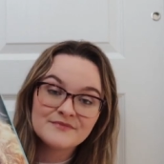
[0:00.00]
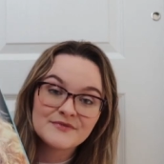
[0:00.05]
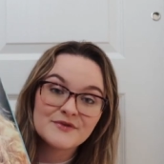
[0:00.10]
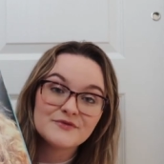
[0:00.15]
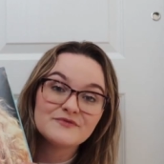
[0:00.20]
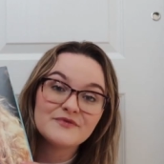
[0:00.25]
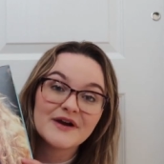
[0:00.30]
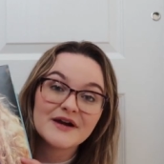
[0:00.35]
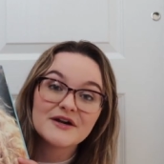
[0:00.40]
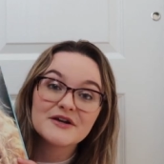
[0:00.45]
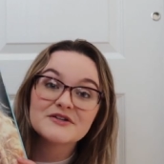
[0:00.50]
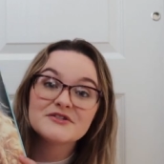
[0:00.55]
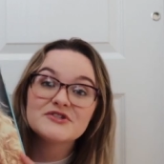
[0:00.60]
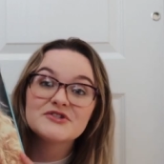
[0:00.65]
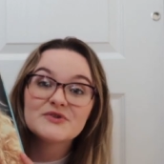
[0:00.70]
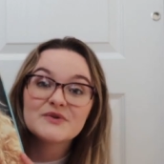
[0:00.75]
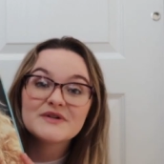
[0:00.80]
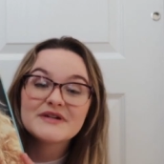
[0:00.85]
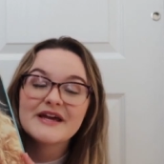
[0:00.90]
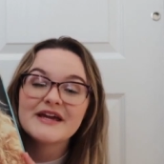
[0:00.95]
Record
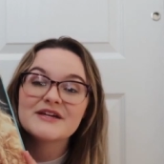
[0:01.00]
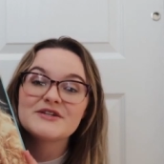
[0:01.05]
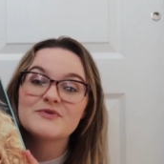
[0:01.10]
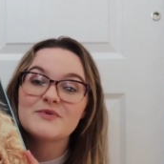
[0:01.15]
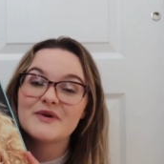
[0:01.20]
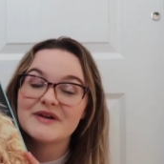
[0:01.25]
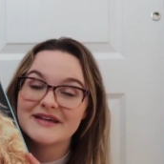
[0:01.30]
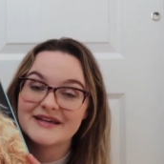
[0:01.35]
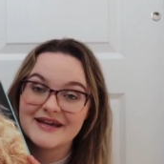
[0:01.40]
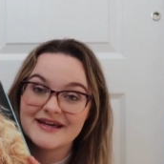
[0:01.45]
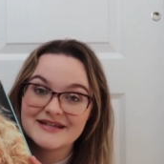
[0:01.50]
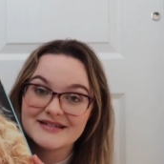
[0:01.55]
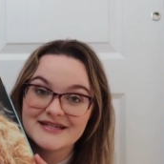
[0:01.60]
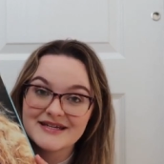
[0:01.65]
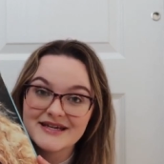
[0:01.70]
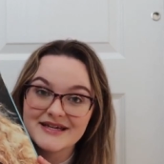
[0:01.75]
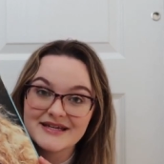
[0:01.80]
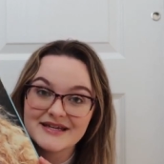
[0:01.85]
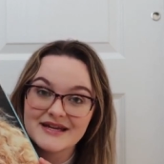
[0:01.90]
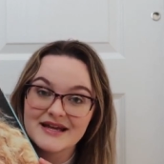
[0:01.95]
Store Day
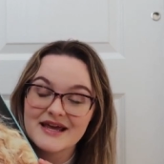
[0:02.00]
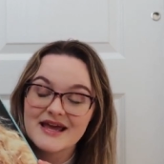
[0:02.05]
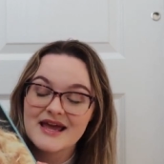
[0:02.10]
2018,